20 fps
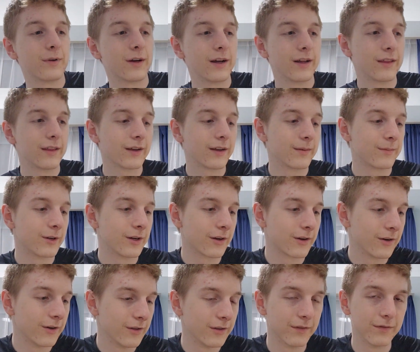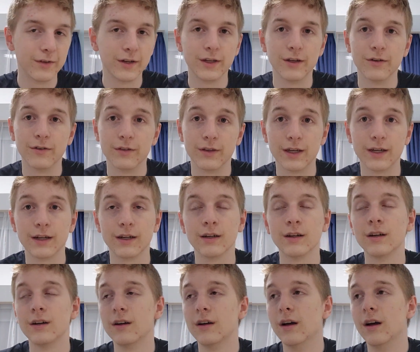I think I'm going to call the video there.
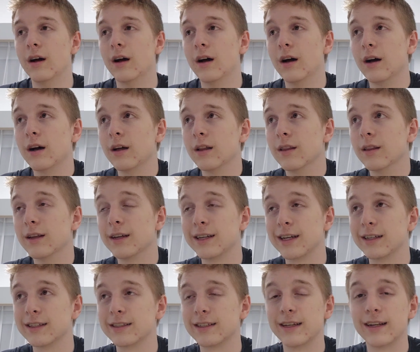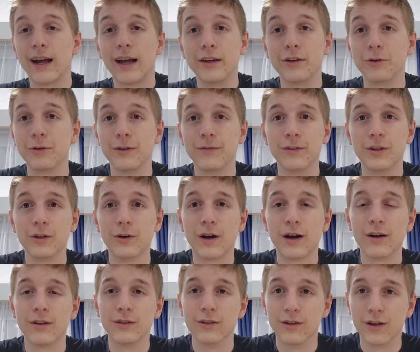Like I said, I don't even know
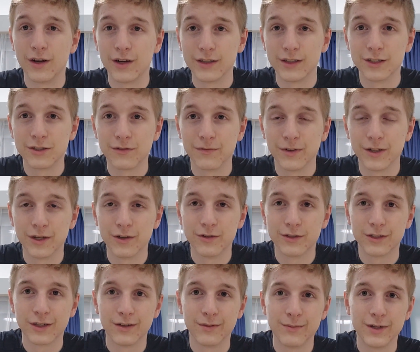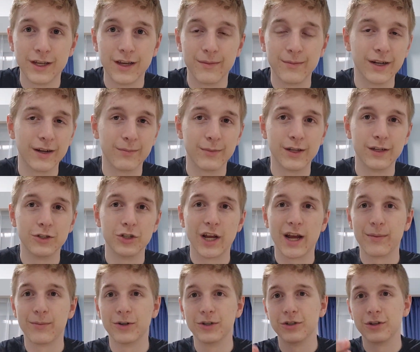how long this video is going to be. I mean, I've been
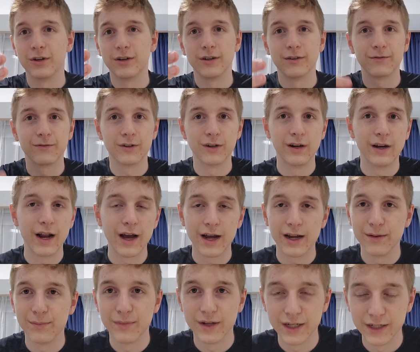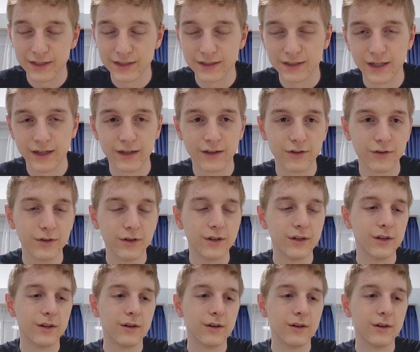jabber-jawing for 9 minutes now.